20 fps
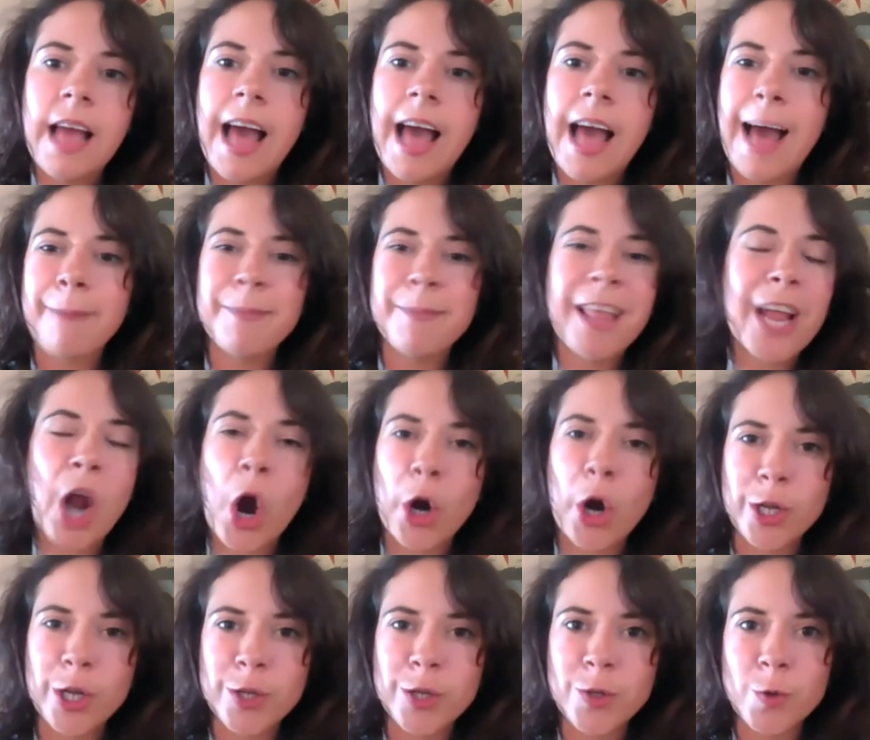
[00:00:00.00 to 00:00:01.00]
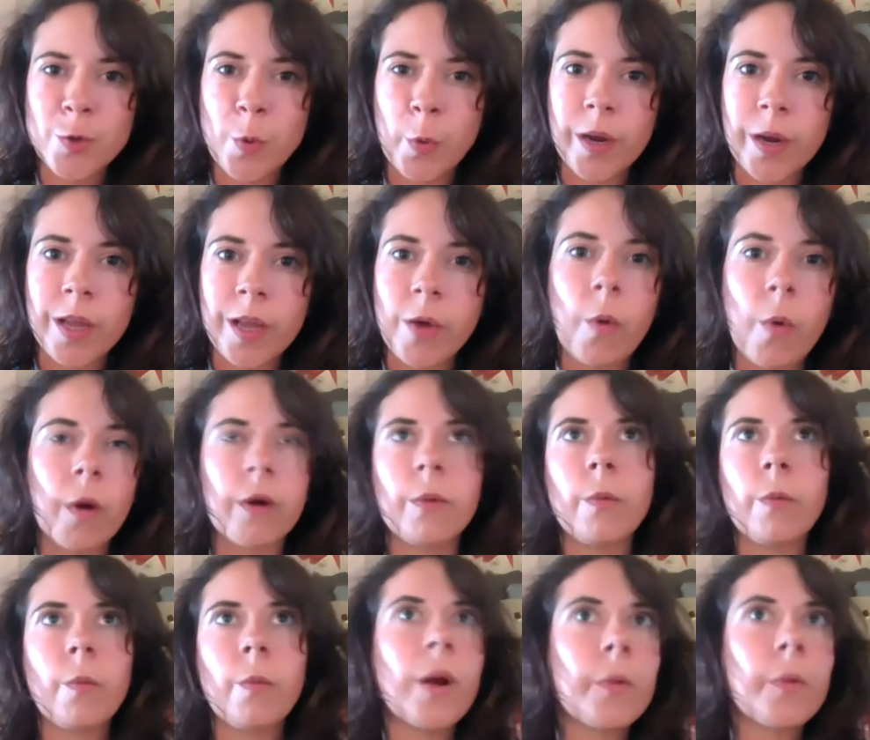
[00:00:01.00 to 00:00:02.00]
lighthearted story,
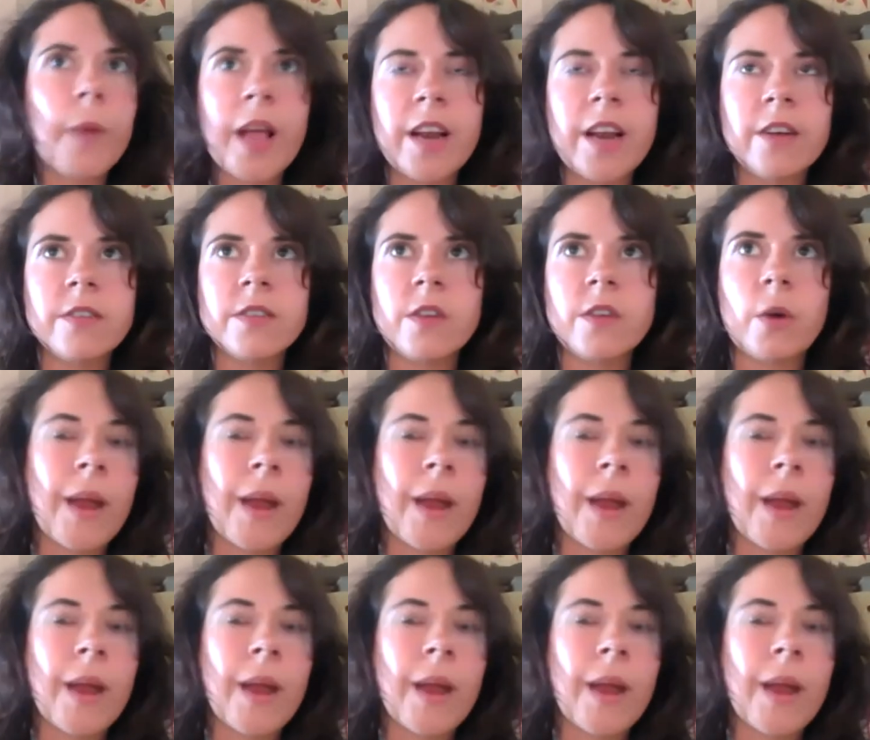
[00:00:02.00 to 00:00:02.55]
or what writers